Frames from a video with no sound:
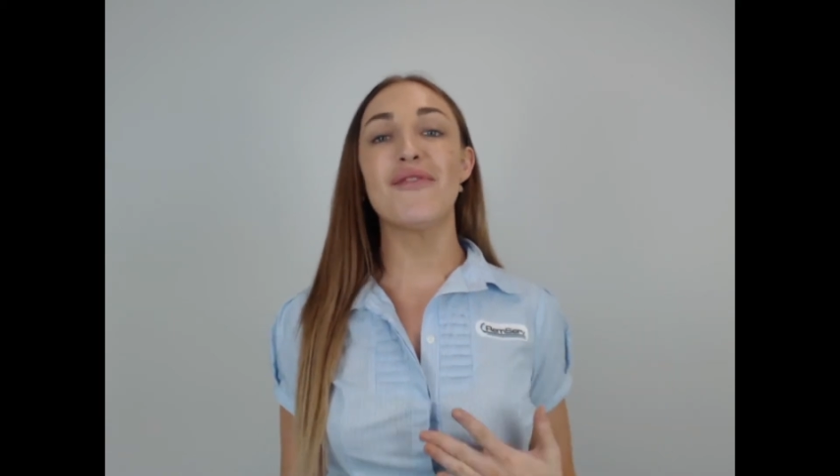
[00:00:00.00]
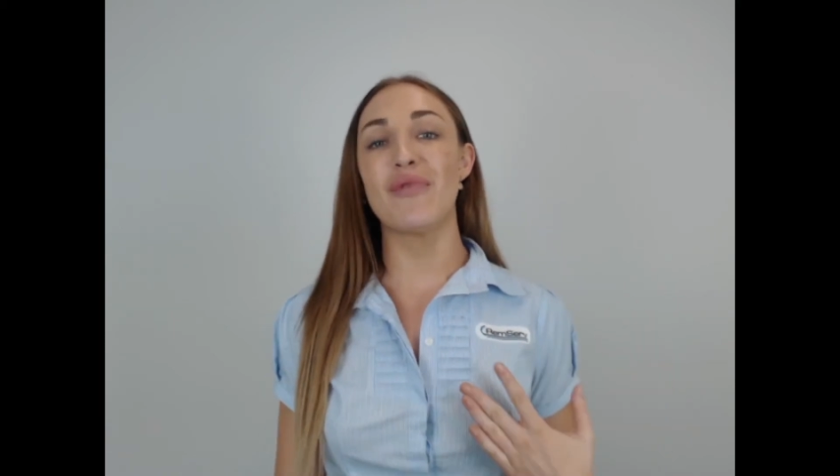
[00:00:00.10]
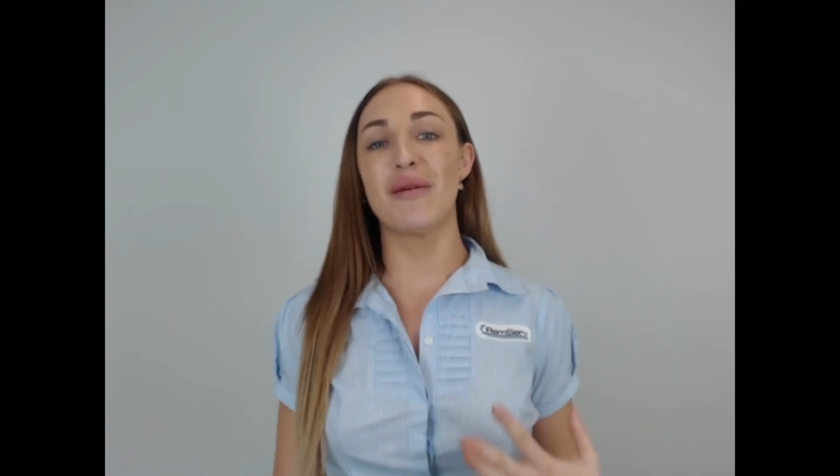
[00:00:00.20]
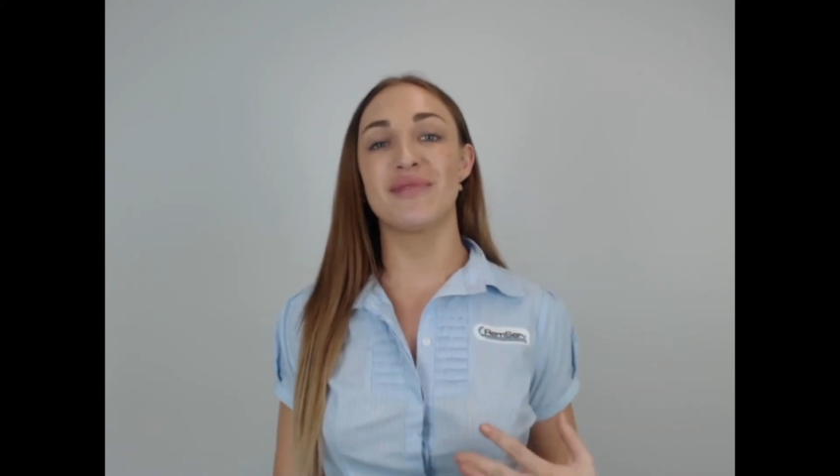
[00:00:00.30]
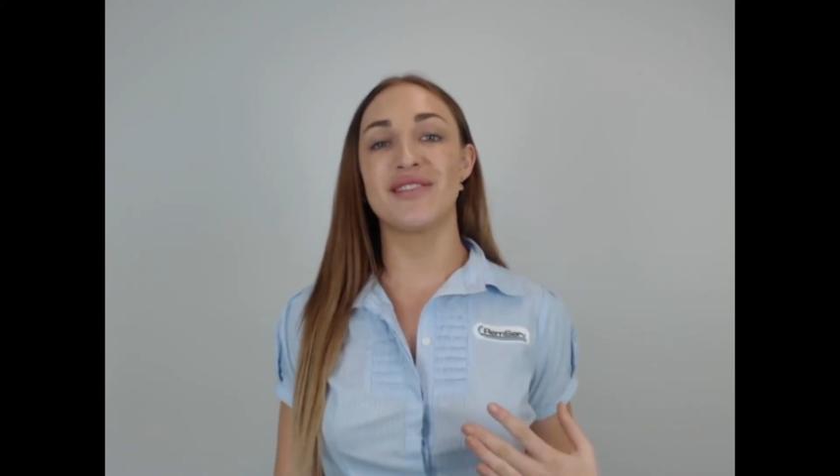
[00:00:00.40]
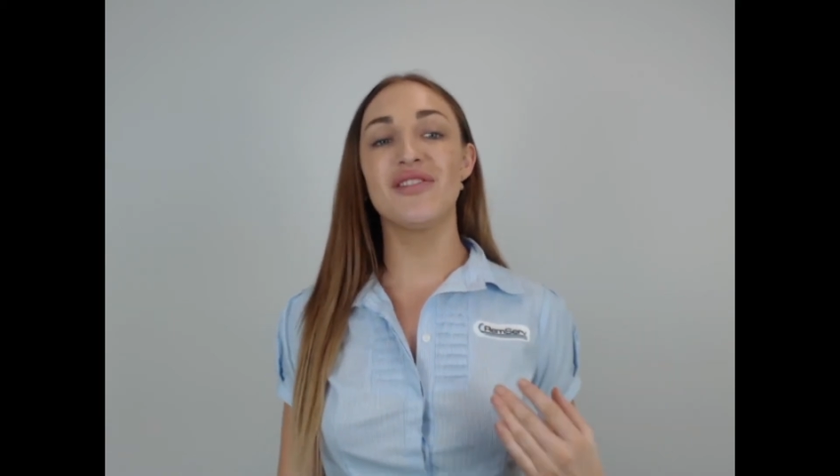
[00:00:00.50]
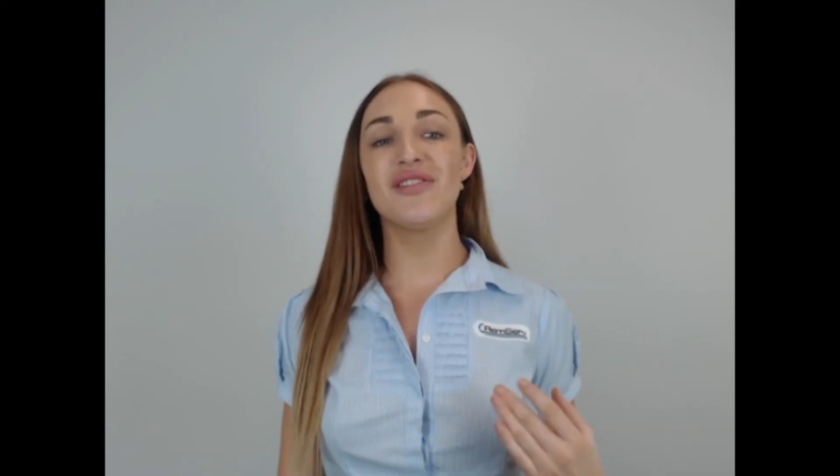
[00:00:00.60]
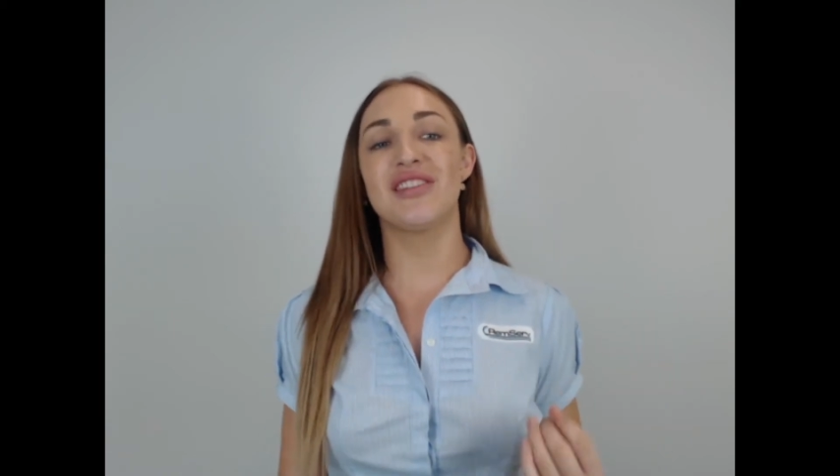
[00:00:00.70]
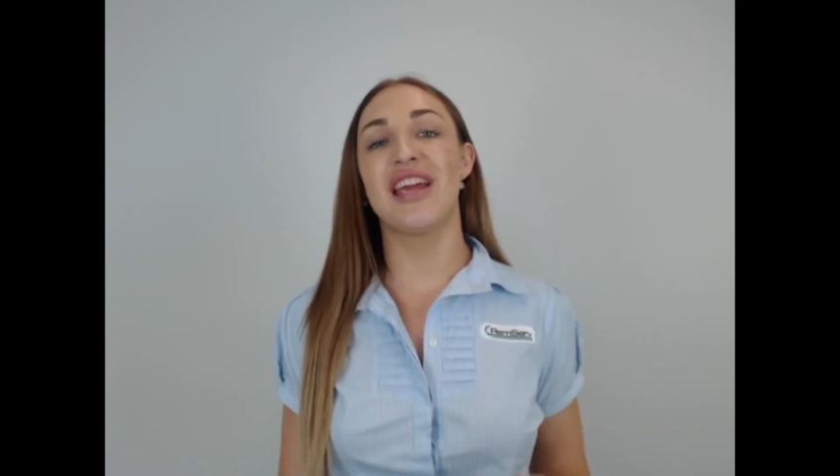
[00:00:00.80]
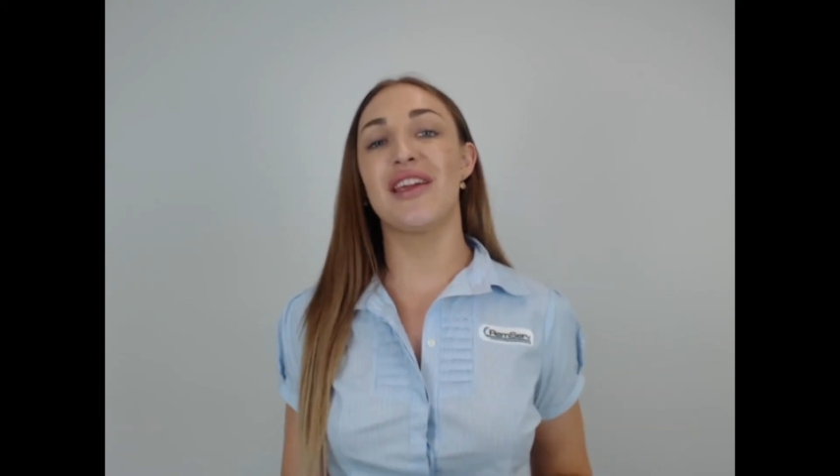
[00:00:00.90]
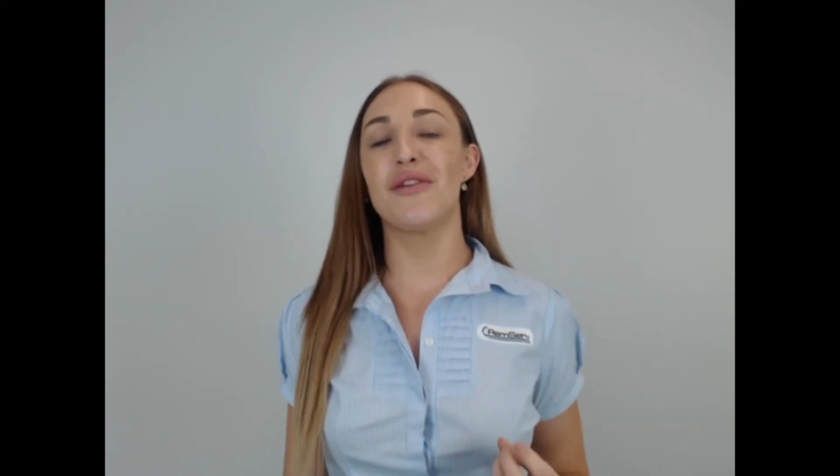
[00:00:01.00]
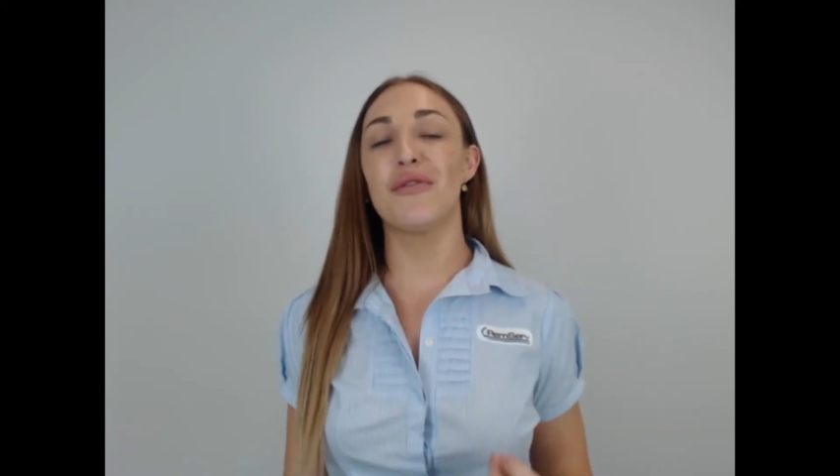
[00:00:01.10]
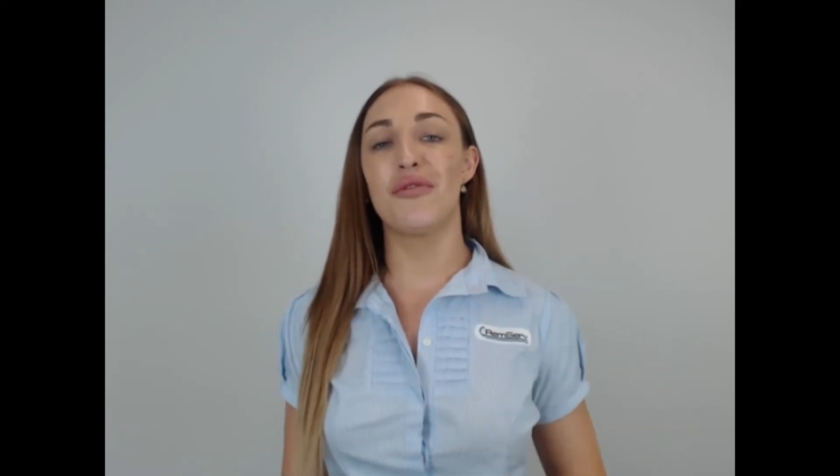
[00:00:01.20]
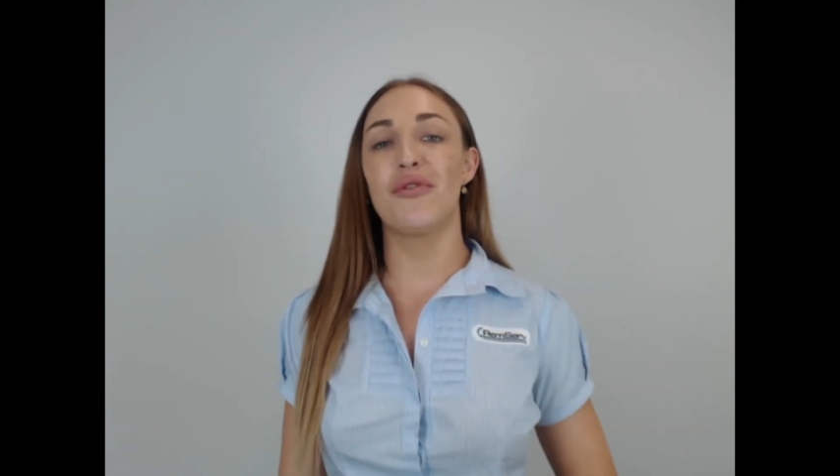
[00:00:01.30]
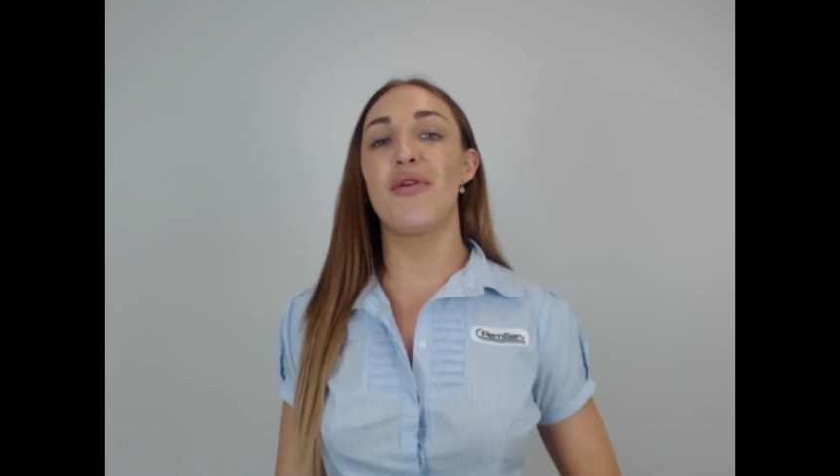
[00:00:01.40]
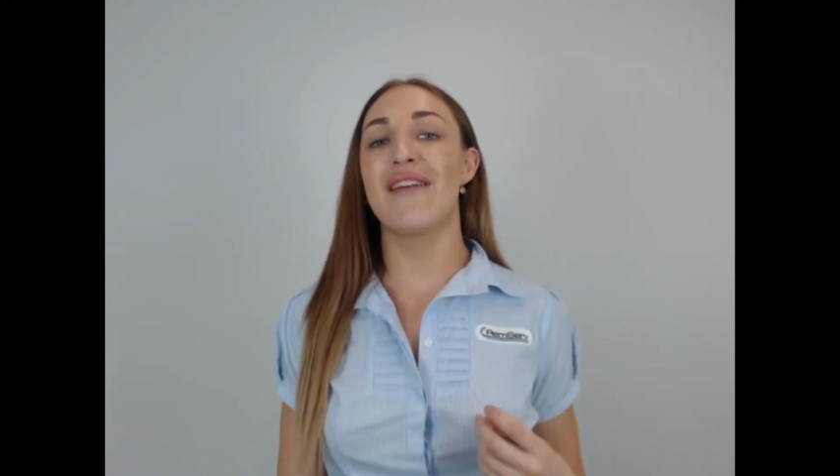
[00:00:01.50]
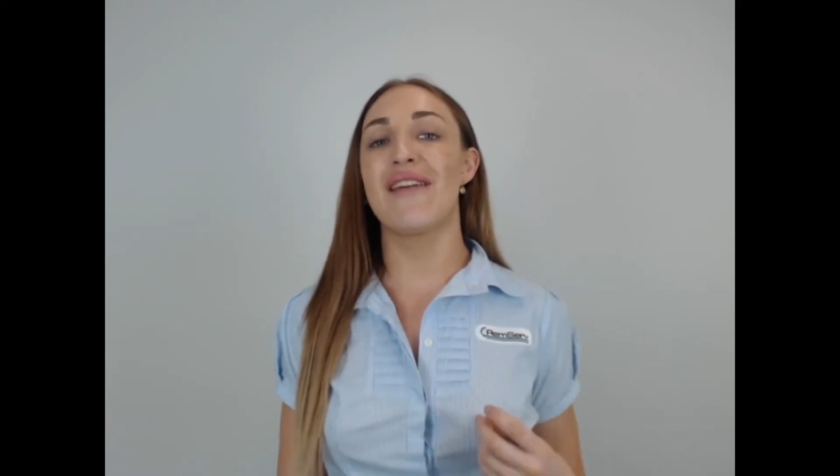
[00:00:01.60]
from RemServe to take you through